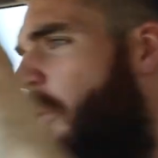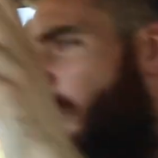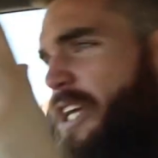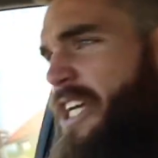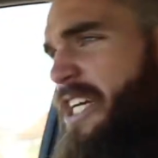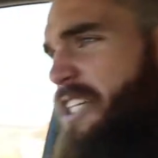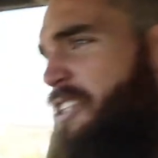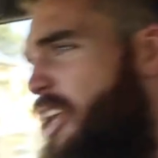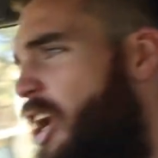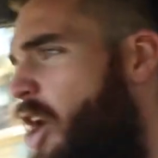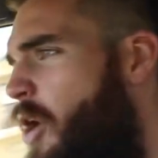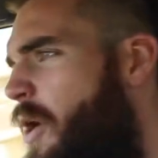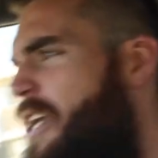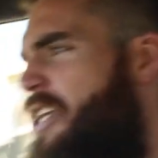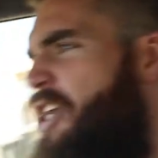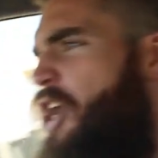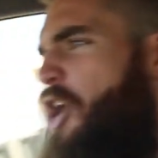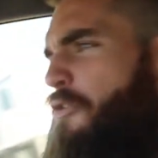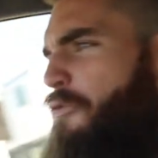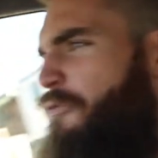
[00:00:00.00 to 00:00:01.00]
what are you doing,
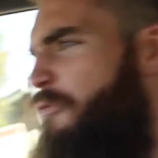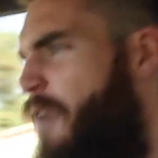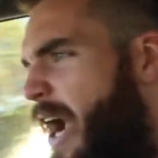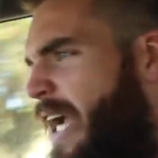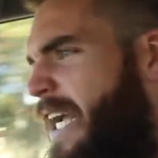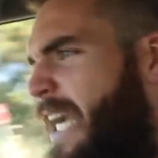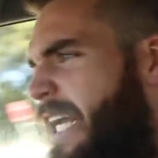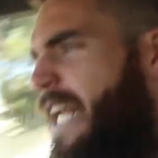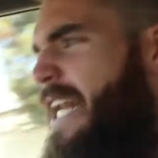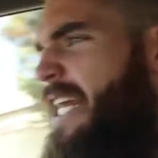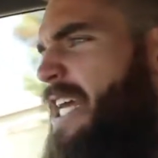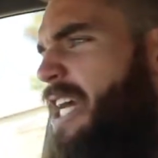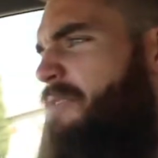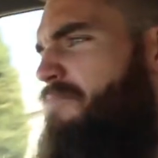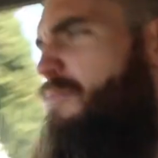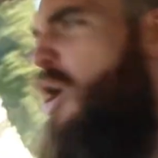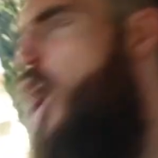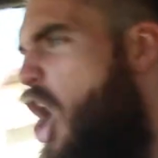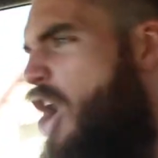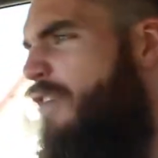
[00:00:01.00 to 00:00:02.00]
you fucking
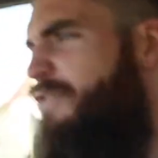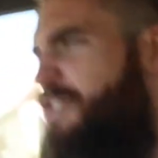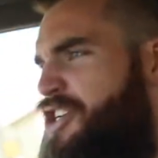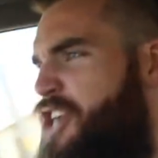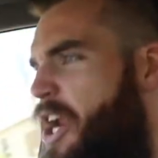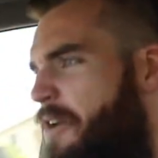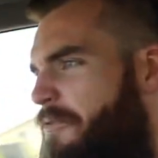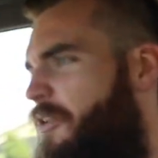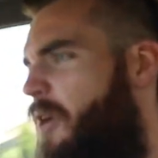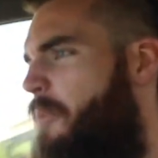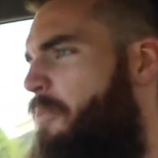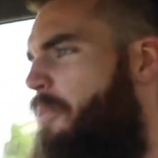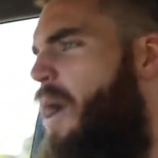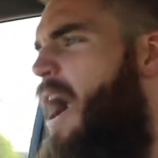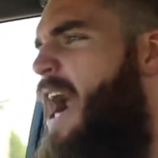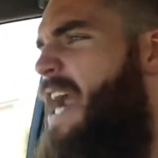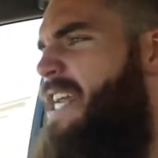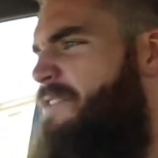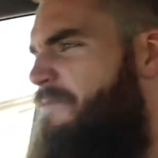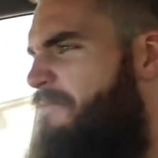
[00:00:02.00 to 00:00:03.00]
idiot? Move shit for
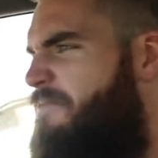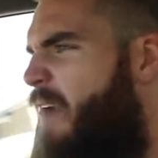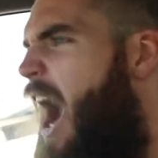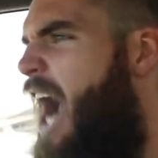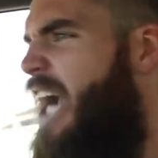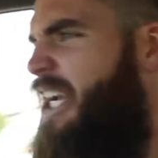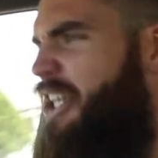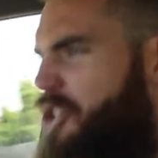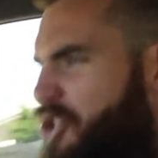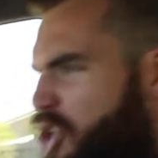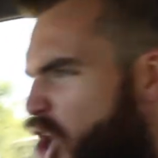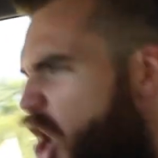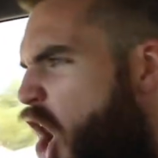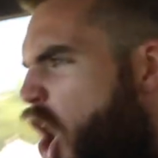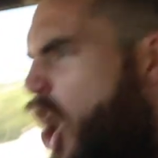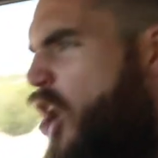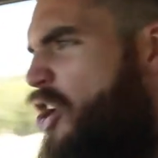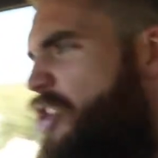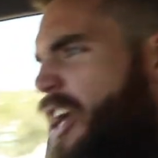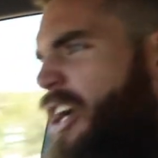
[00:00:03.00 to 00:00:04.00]
brains. Fuck you,
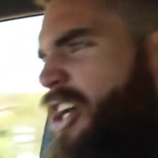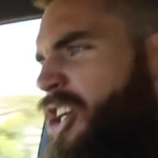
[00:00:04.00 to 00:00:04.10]
you